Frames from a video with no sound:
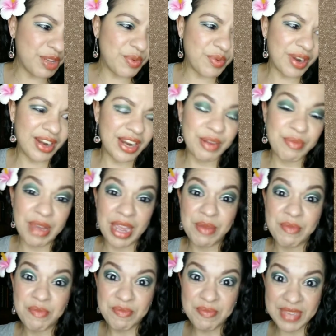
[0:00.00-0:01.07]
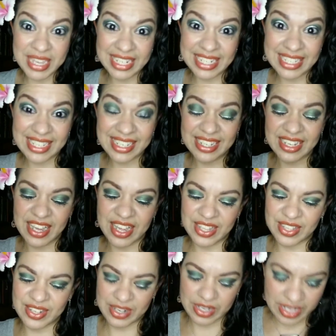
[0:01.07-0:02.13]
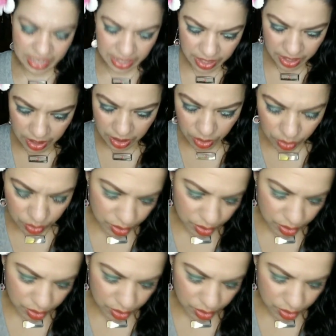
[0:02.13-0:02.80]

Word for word: wearing my mint colored ooh,